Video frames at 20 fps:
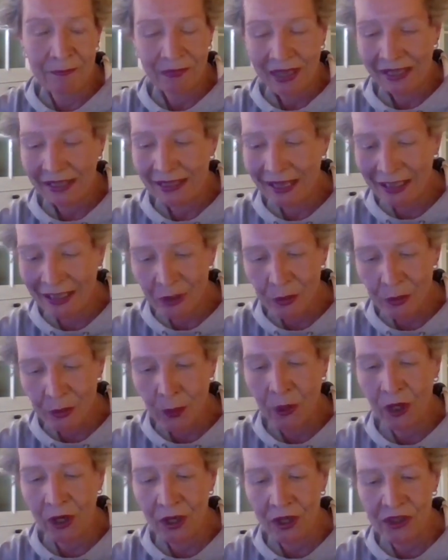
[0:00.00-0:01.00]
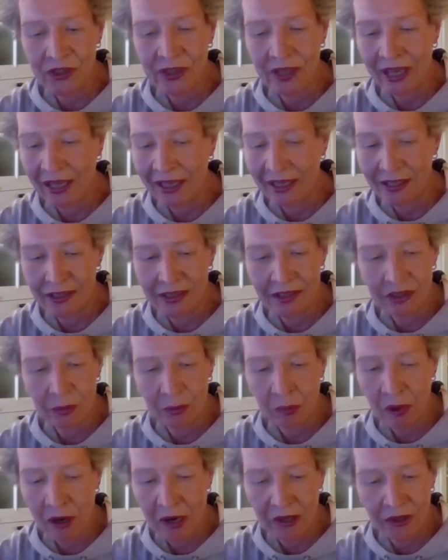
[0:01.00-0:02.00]
networks and
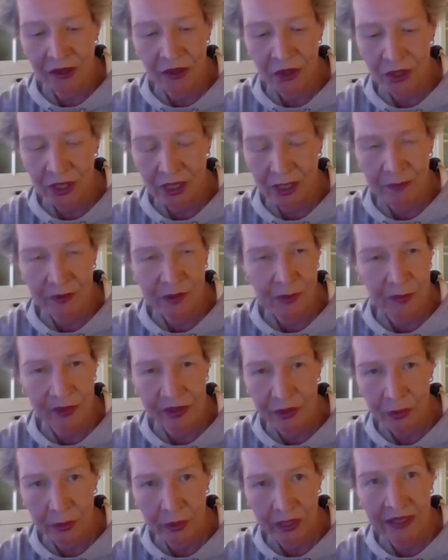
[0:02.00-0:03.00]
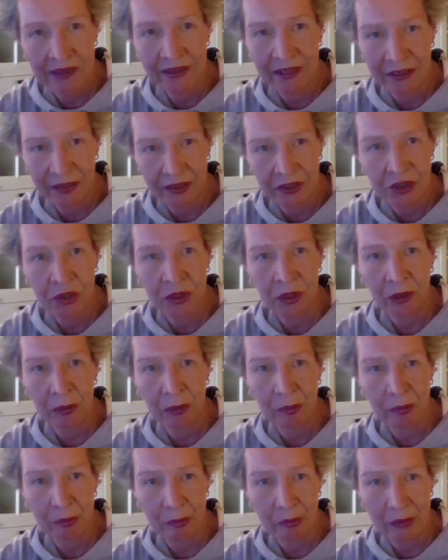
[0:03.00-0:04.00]
partnerships between the digital
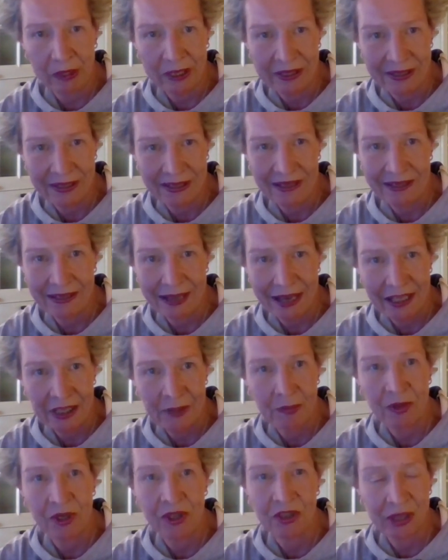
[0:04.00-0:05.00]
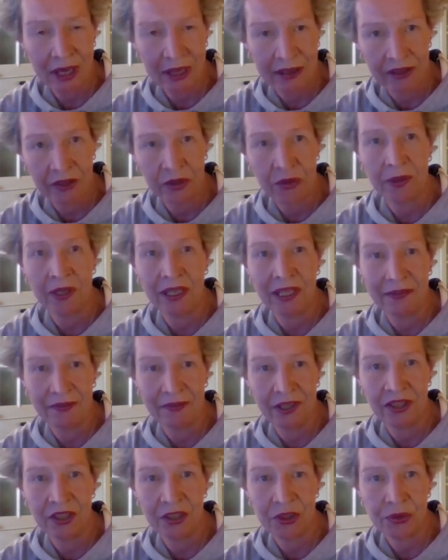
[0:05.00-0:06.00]
business experts and the creative
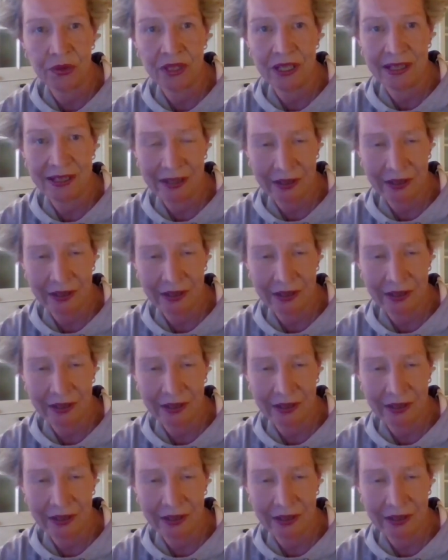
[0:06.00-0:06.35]
industries,